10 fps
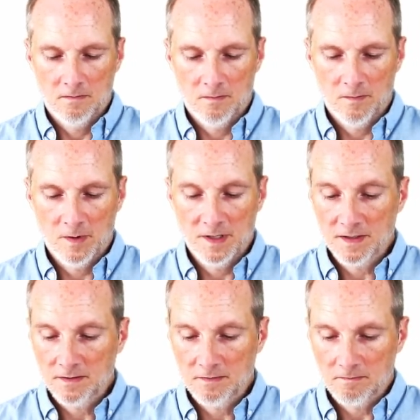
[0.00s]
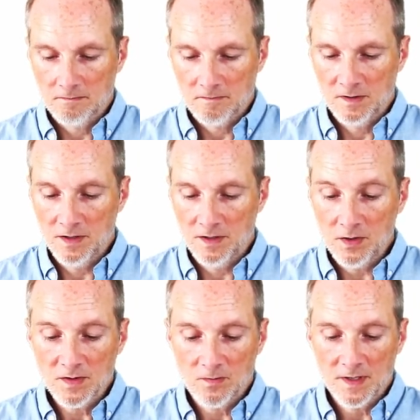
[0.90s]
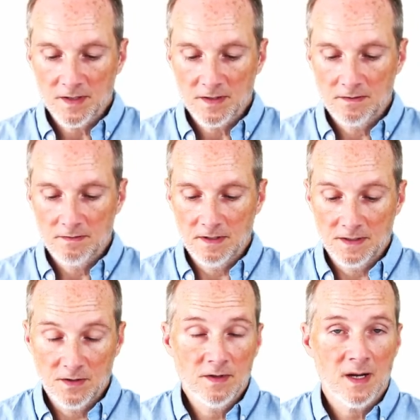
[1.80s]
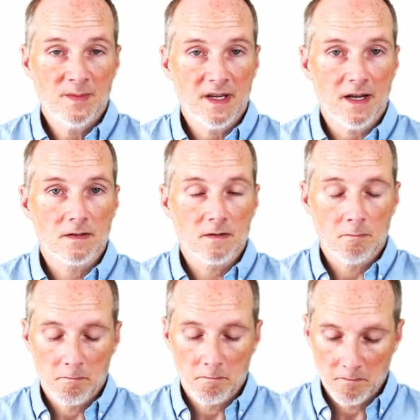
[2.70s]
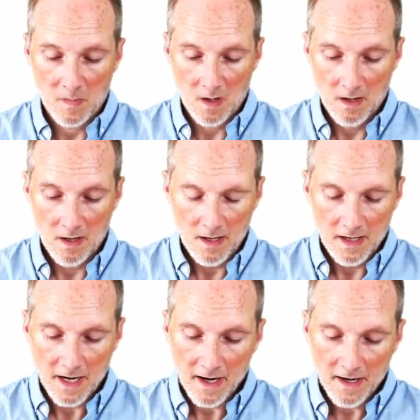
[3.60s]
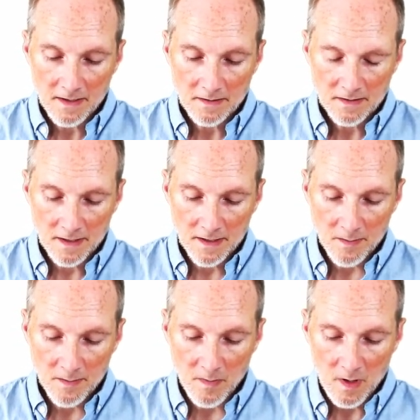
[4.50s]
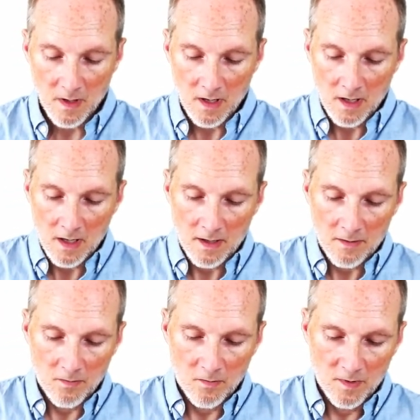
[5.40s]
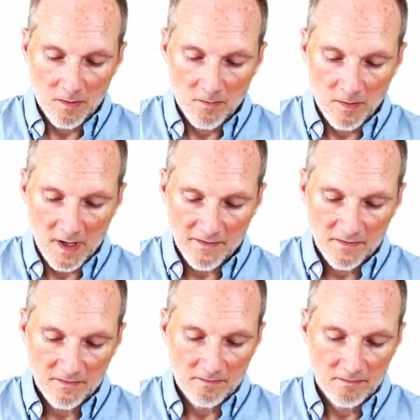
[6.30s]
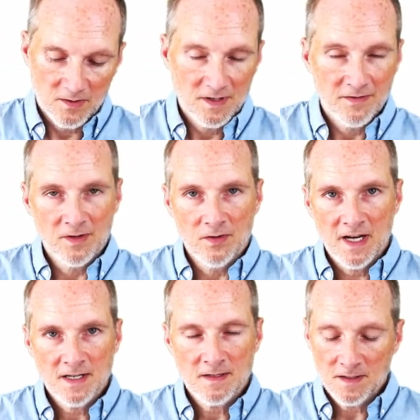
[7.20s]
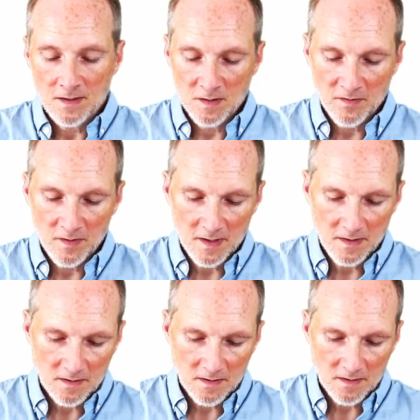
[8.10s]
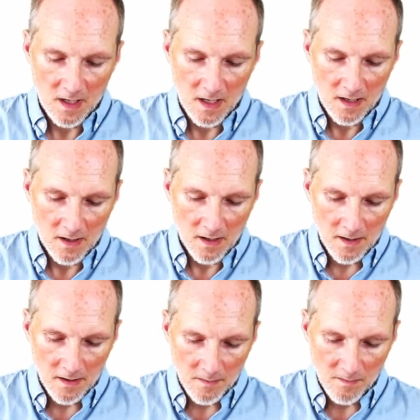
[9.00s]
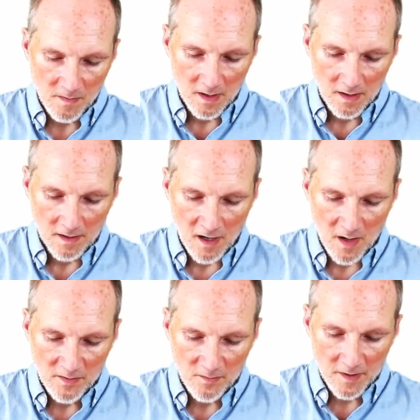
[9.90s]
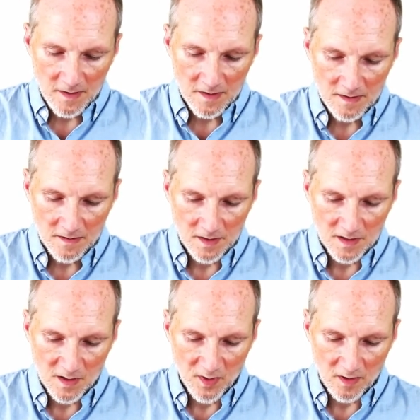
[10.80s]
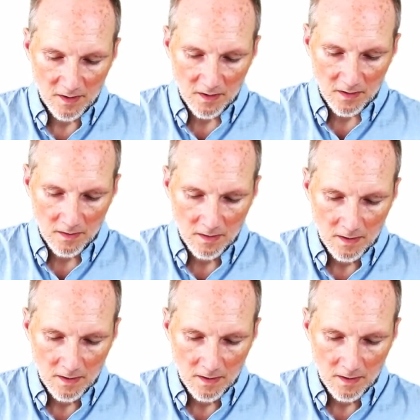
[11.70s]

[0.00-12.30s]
we just deduced was is 2 times x. And um, we have, there's different notation that's used for this. Um, a common one is just to put a little